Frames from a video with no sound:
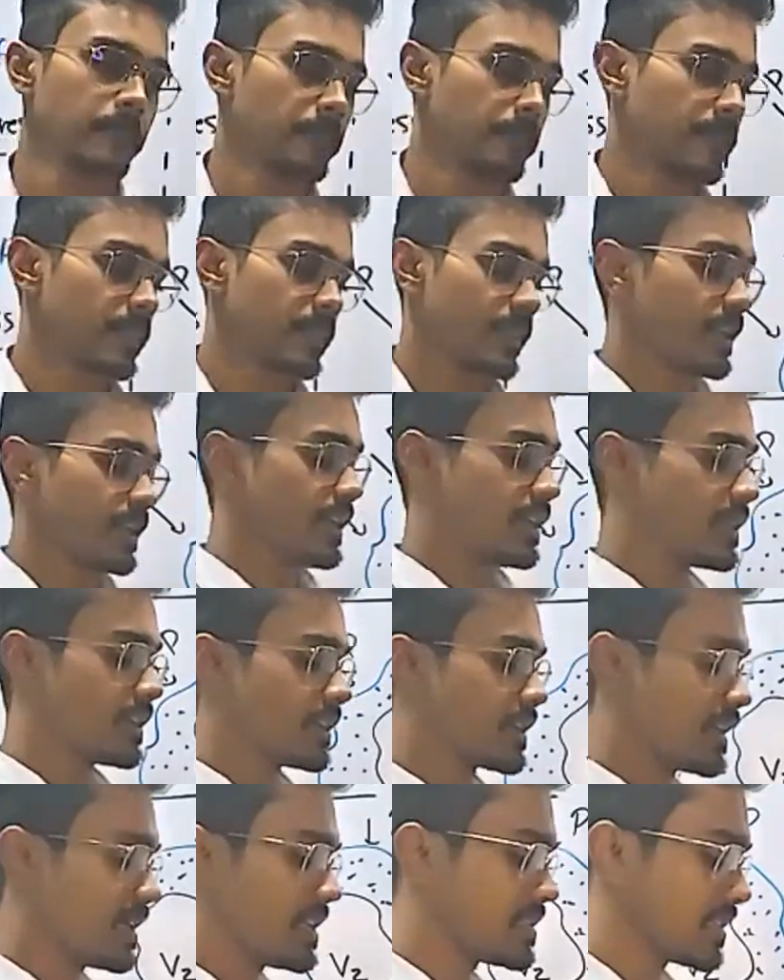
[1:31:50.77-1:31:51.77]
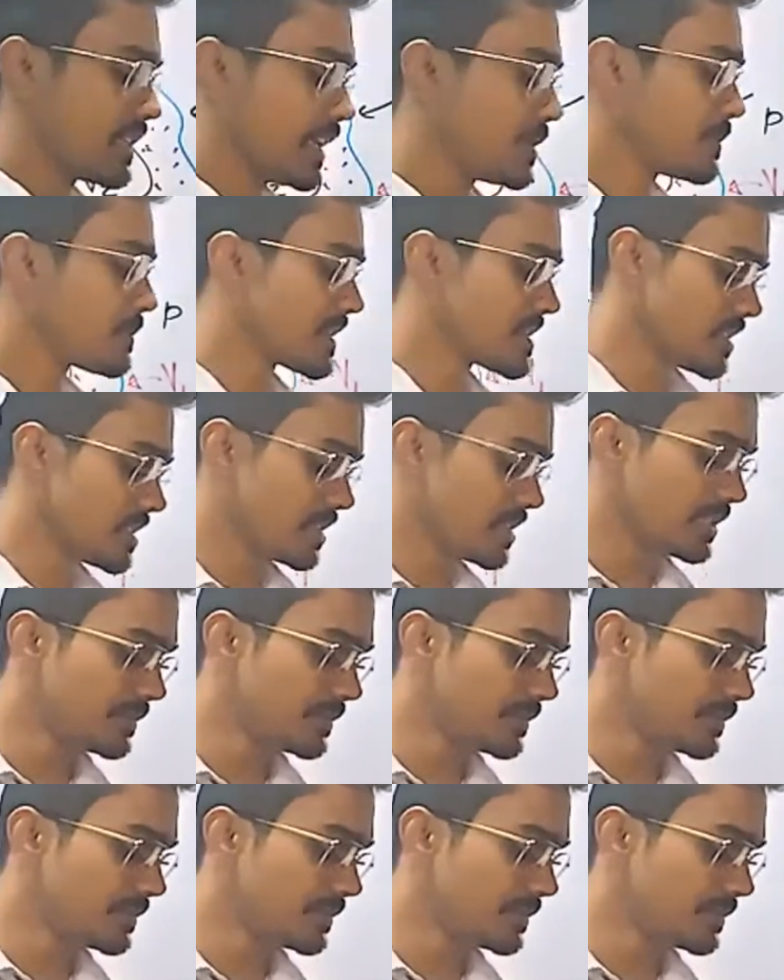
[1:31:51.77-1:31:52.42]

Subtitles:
Increase in pressure.